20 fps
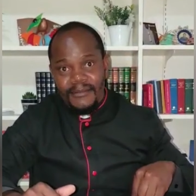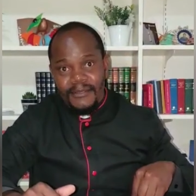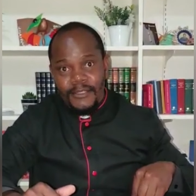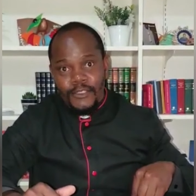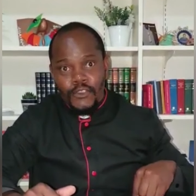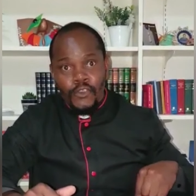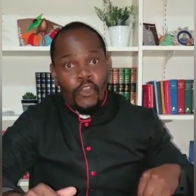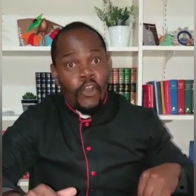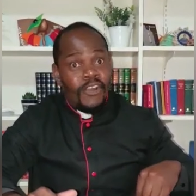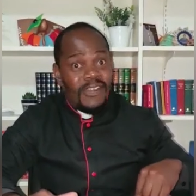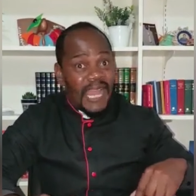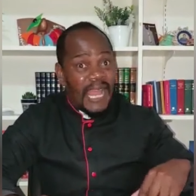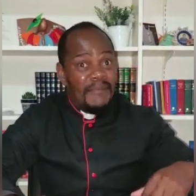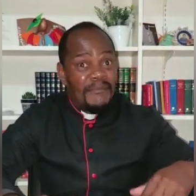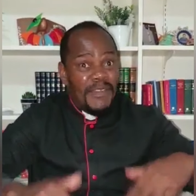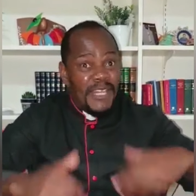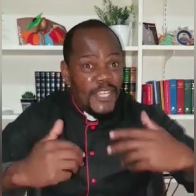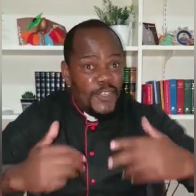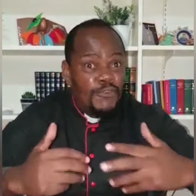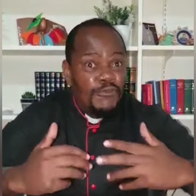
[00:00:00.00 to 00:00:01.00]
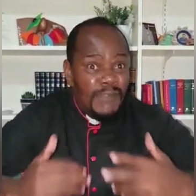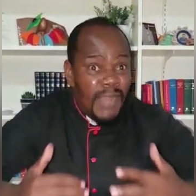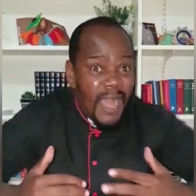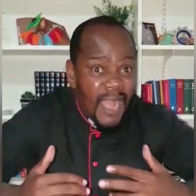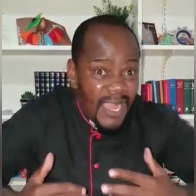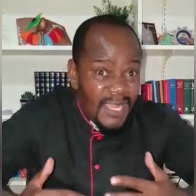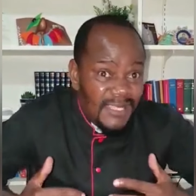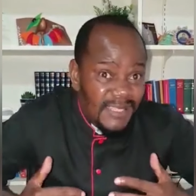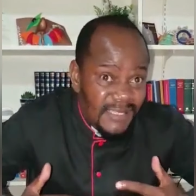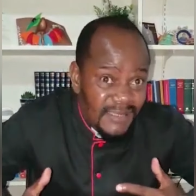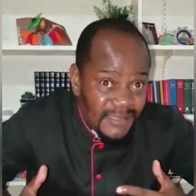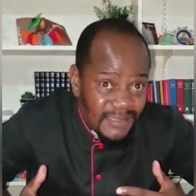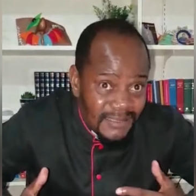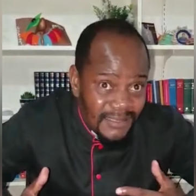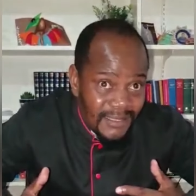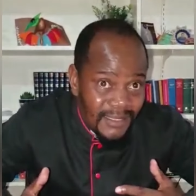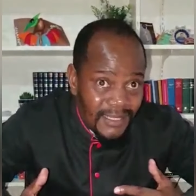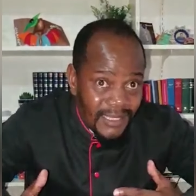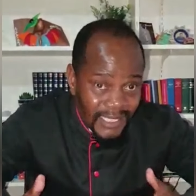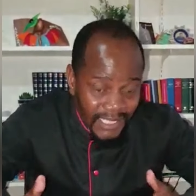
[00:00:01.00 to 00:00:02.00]
to God. I'm reunited.
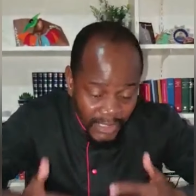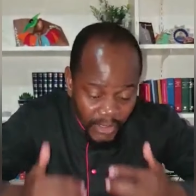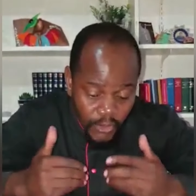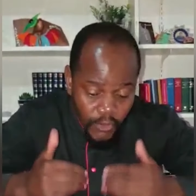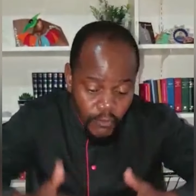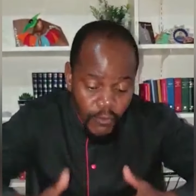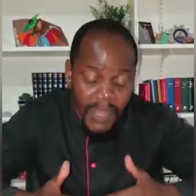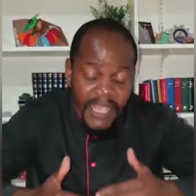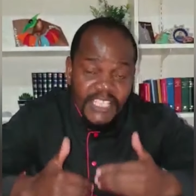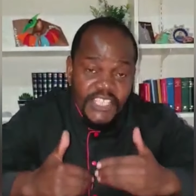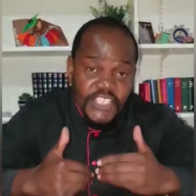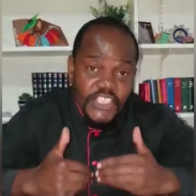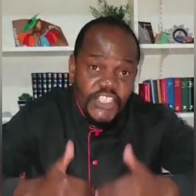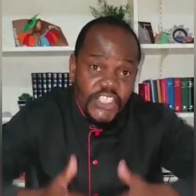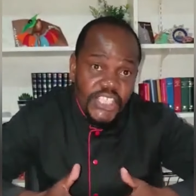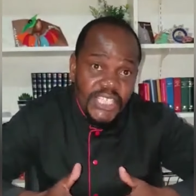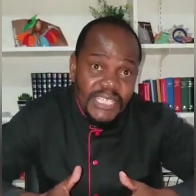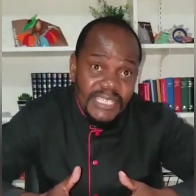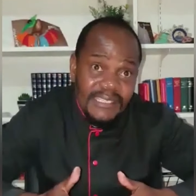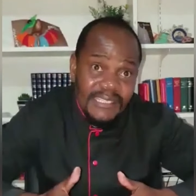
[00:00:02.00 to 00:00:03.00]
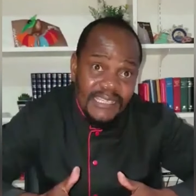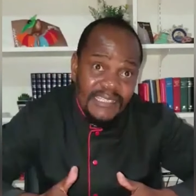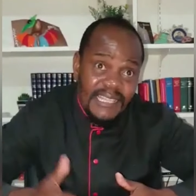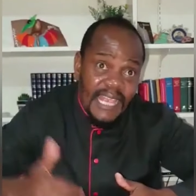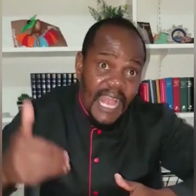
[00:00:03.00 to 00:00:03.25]
In Christ Jesus,